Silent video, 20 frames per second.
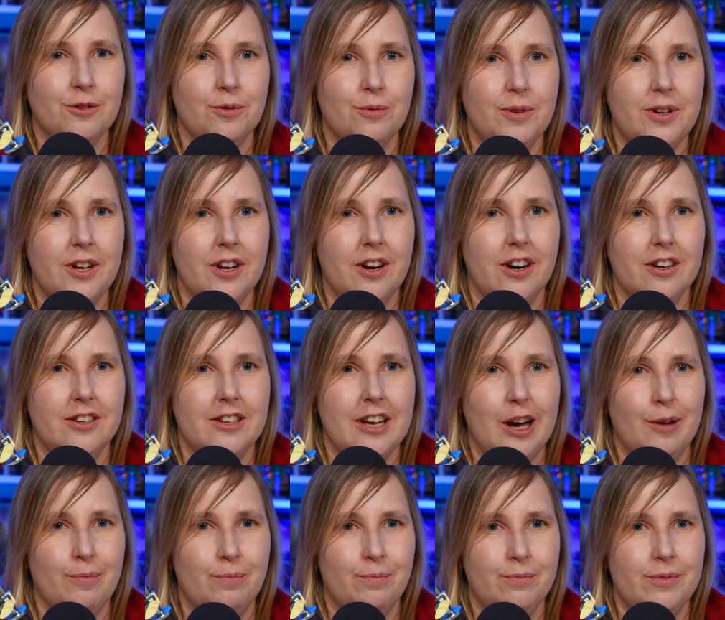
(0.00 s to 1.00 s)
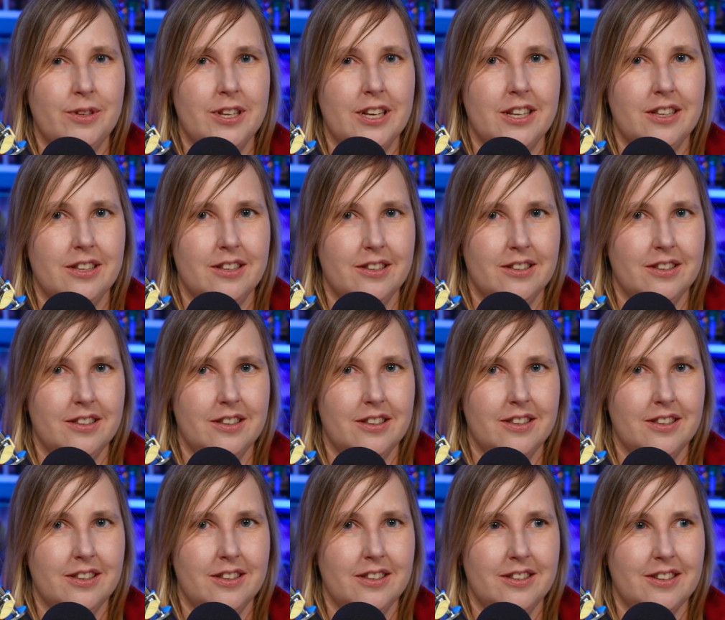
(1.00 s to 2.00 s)
when we did our top 10
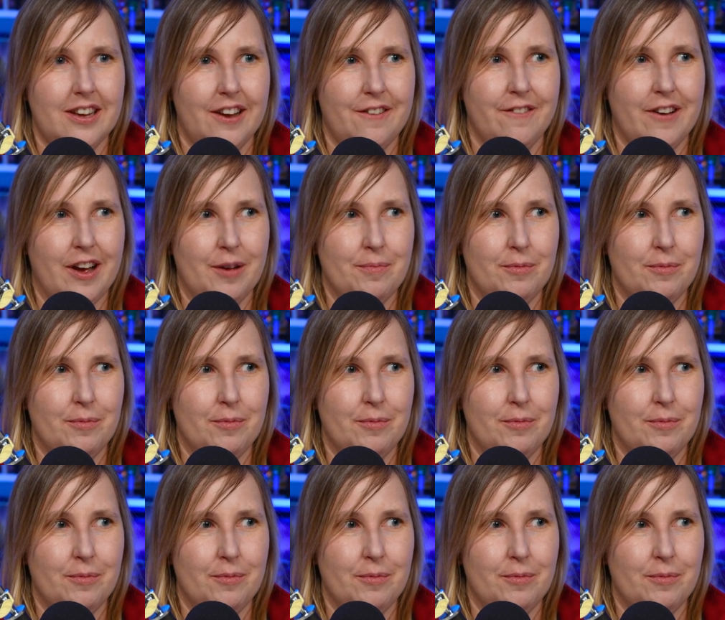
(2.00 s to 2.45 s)
sci-fi